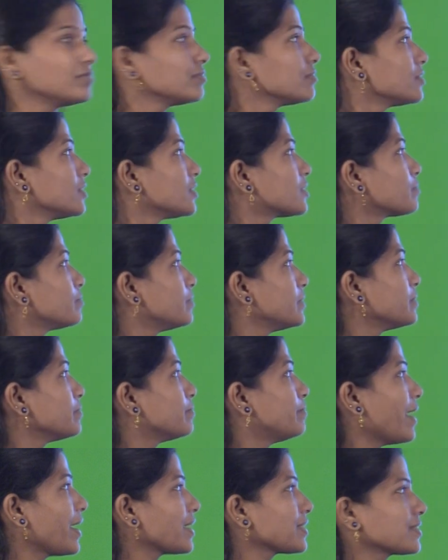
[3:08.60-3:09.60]
this
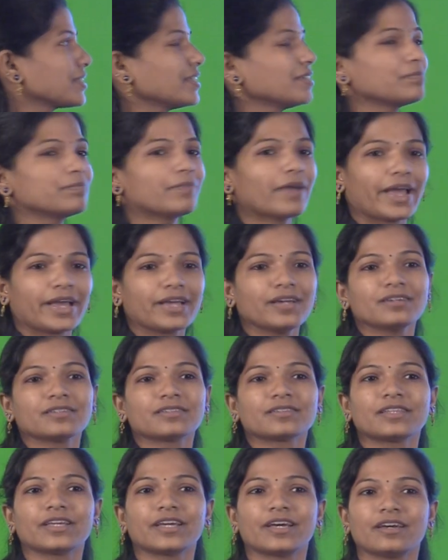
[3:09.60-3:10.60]
Bax and Bac,
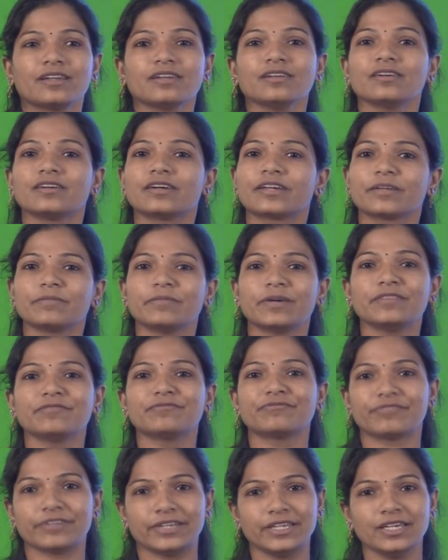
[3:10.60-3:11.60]
they are remain
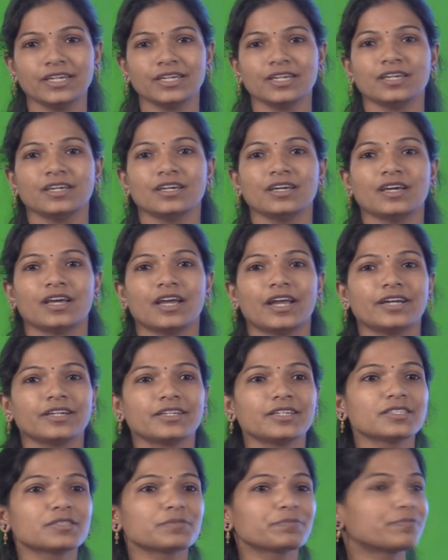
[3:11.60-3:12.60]
free, and
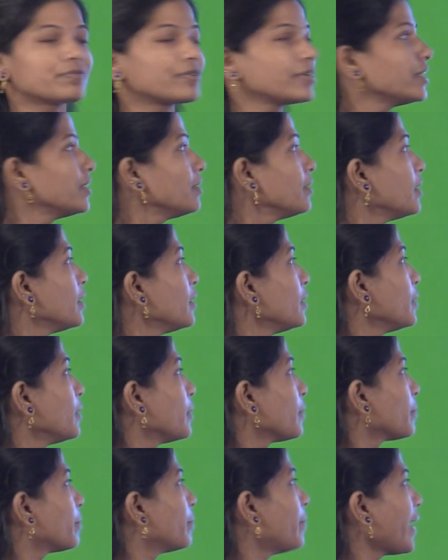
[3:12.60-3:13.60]
this free
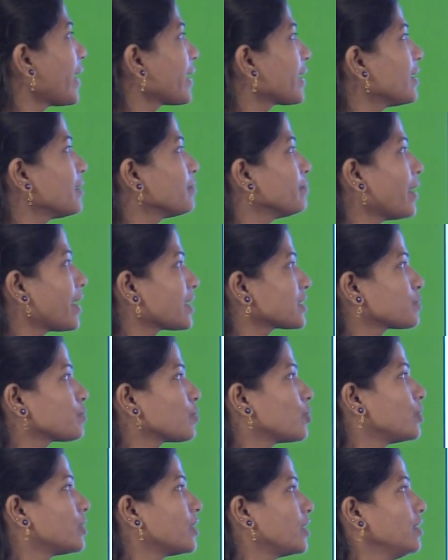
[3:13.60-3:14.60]
Bac and Bax
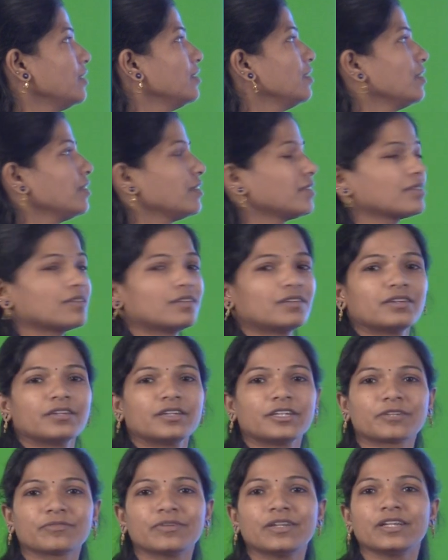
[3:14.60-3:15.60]
protein,
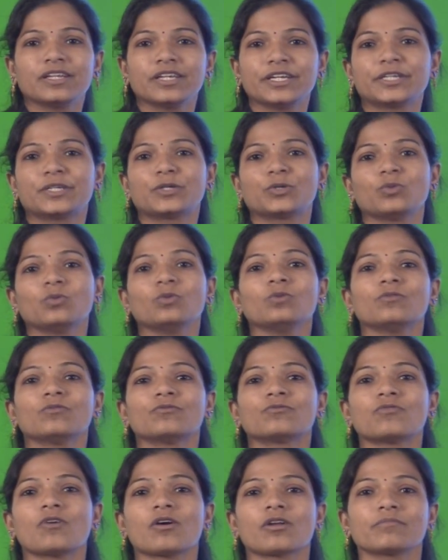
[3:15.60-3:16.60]
it will lead to
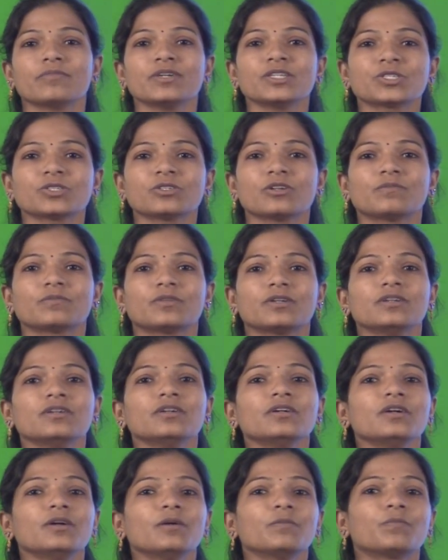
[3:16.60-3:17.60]
formation of the
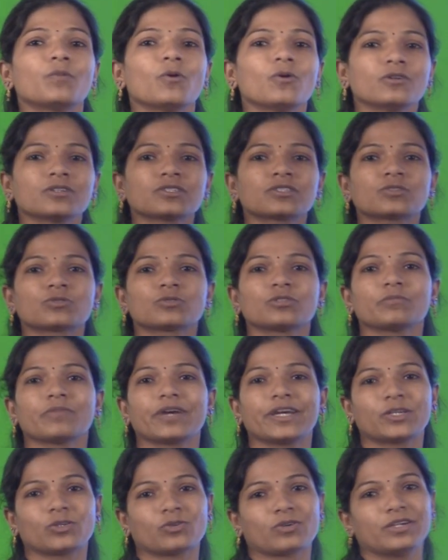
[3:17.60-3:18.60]
pores to the
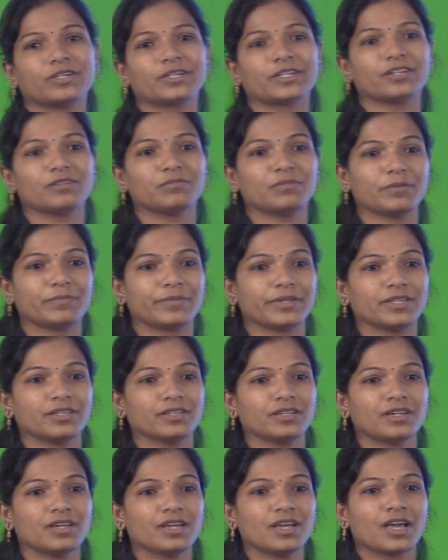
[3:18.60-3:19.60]
mitochondrial membrane.
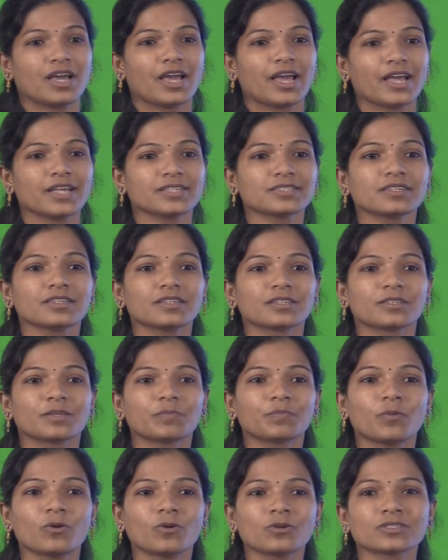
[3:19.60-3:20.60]
As the
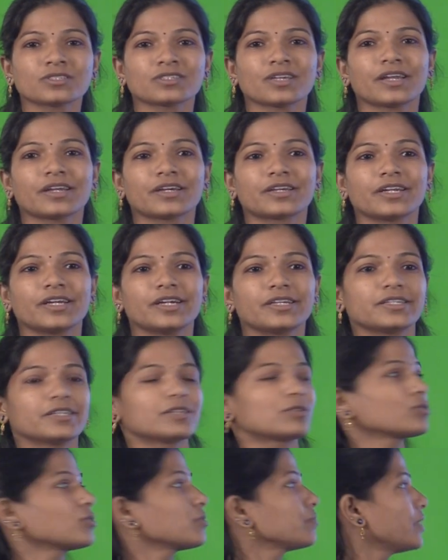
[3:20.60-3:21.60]
pores are
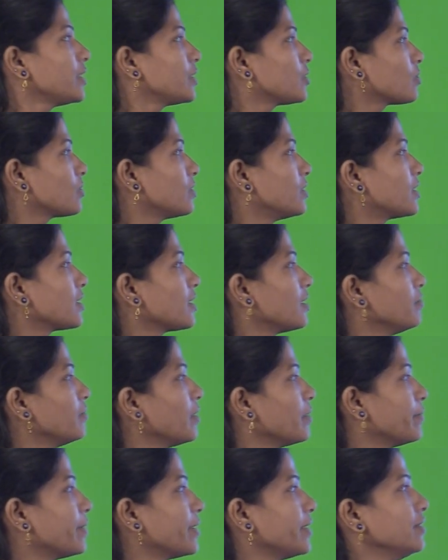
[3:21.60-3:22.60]
created to the mitochondrial
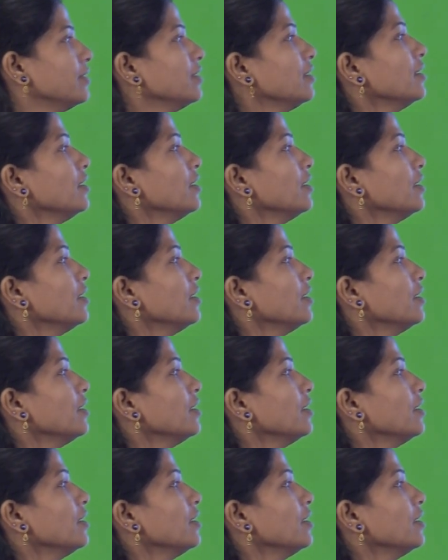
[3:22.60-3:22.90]
membrane,